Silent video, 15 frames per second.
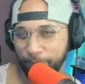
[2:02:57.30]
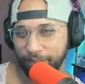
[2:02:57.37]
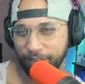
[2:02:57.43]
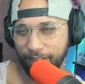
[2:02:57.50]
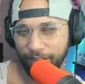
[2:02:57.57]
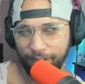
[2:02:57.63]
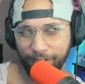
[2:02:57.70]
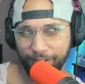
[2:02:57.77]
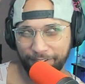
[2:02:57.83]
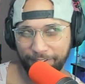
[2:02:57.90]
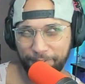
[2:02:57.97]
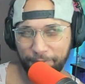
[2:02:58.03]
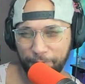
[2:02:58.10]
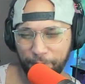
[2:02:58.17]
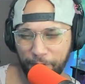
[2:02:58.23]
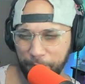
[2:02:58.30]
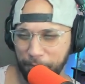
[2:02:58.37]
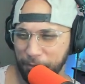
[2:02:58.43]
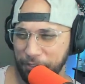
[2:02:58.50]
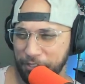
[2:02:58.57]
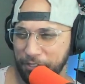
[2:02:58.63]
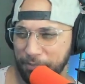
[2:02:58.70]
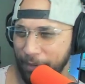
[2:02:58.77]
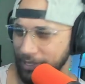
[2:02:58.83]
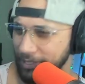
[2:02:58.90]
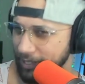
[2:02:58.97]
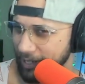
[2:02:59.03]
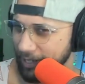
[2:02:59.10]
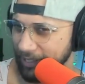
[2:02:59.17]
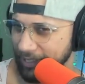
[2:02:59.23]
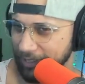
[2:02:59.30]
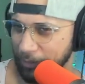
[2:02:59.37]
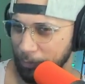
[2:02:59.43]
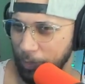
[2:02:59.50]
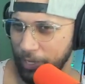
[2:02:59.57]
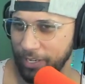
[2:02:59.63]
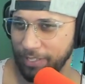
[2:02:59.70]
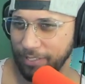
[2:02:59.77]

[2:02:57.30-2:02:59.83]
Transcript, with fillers: uh, Red Bull is spicy? Wait,